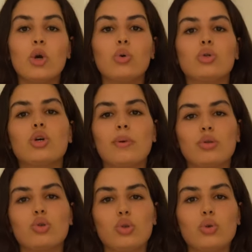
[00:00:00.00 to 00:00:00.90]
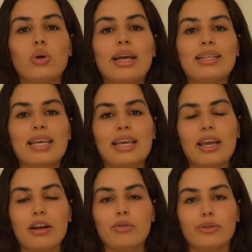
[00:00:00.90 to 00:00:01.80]
who's going to take
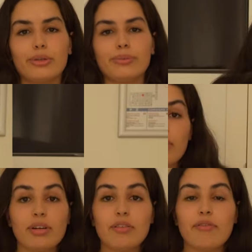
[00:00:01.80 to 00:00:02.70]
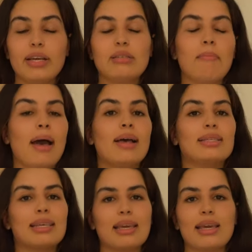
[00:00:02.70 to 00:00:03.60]
care of you. Wearing a face
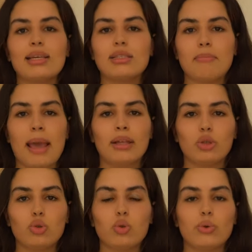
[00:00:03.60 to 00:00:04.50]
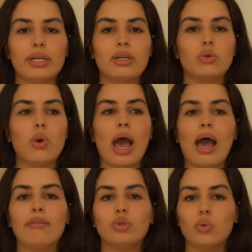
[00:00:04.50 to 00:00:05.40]
mask is mandatory. You
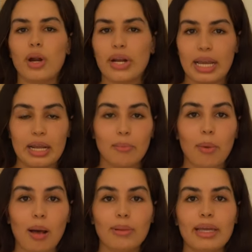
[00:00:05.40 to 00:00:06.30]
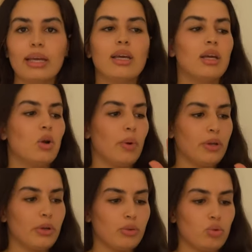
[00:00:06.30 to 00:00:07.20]
have to wear it in public, when
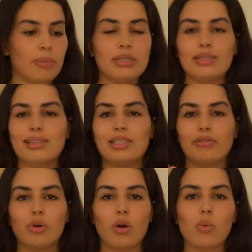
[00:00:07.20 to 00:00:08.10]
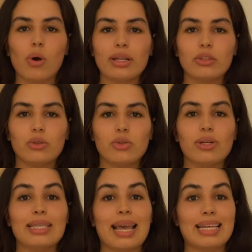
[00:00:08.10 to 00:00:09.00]
you go to businesses, if you are walking in the
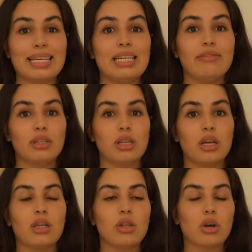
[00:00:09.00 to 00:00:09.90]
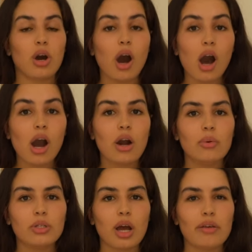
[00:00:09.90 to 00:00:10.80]
street, and even in the
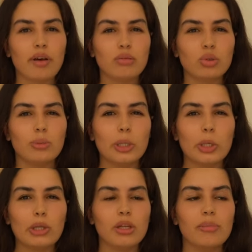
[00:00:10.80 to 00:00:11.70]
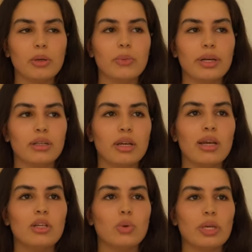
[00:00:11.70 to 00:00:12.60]
car, which I found to be a little bit weird.
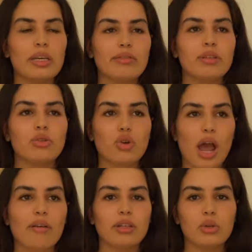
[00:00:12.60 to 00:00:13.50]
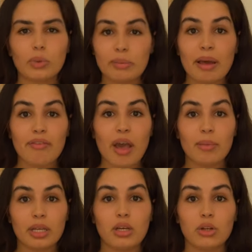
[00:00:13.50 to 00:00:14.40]
So even traveling with my
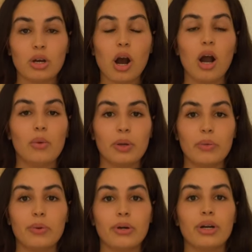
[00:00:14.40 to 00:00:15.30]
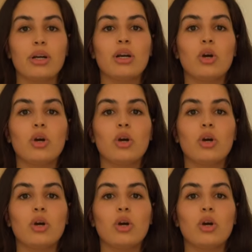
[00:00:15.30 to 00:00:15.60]
family in a car, we were